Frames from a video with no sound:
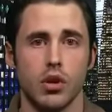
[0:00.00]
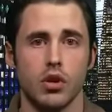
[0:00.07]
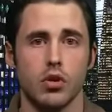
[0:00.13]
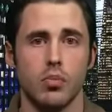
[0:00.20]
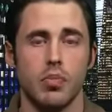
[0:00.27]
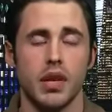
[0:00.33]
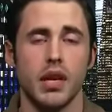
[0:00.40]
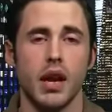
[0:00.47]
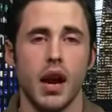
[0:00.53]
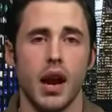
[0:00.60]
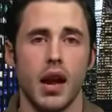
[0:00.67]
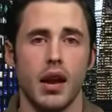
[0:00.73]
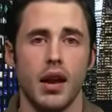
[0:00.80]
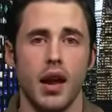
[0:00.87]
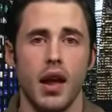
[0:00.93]
which
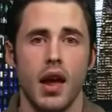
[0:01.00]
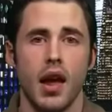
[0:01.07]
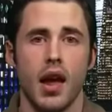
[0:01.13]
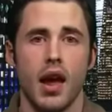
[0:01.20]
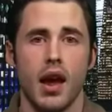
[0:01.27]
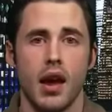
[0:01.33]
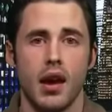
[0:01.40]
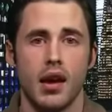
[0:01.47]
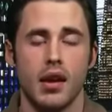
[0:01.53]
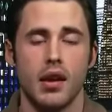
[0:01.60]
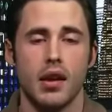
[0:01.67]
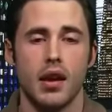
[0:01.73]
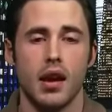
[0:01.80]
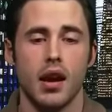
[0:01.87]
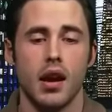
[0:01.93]
begot
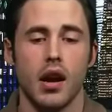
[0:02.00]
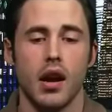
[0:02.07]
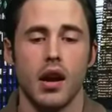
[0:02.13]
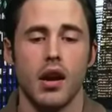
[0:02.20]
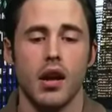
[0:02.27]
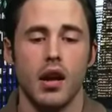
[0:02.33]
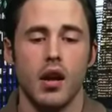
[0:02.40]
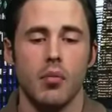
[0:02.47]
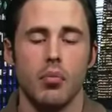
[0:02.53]
a uh,